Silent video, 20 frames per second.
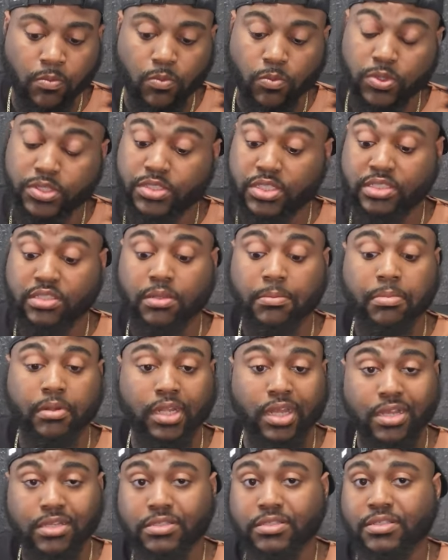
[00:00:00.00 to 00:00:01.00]
which is a
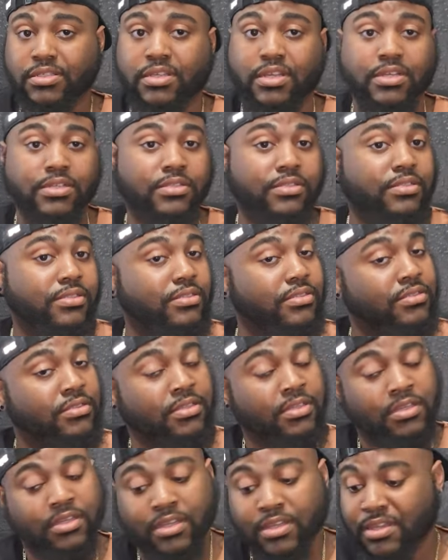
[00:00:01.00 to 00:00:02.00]
plus, because,
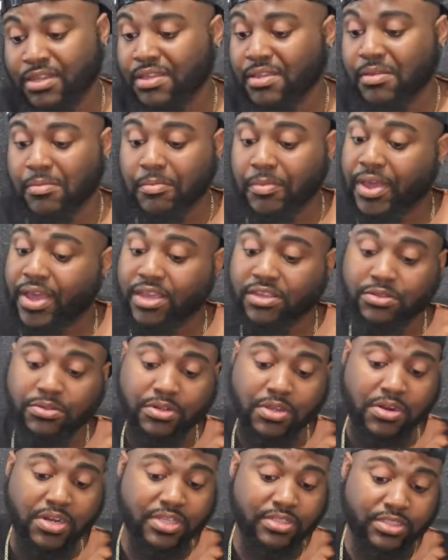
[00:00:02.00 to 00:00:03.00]
man, you
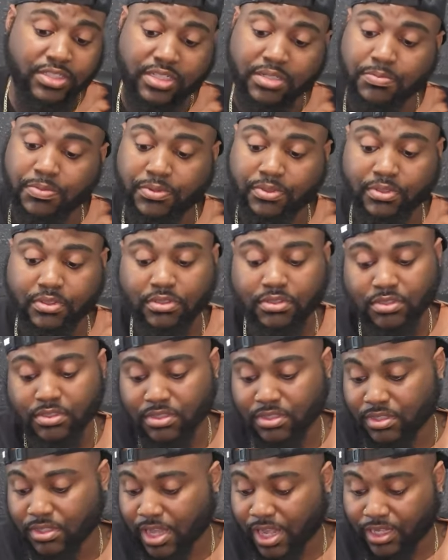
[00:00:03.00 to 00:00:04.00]
know, this shipping,
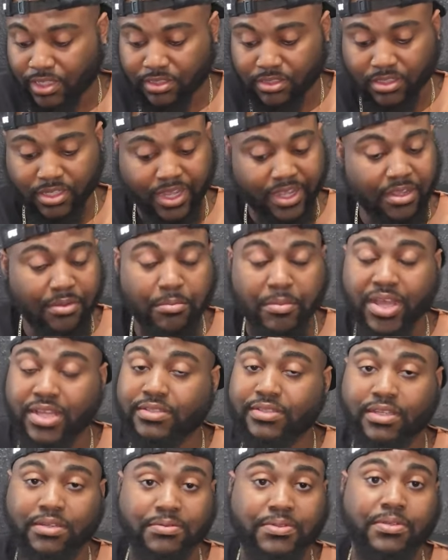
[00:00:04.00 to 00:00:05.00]
like, they can
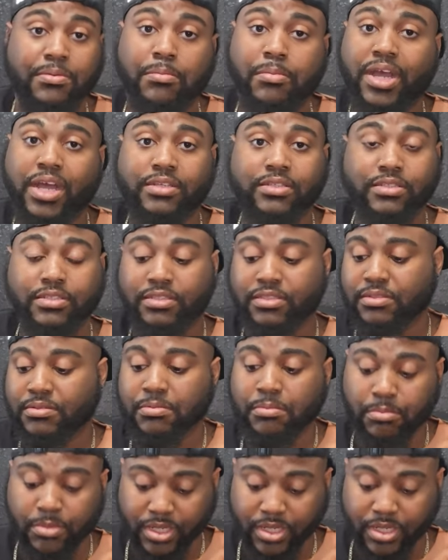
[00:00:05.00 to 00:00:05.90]
mess up some boxes.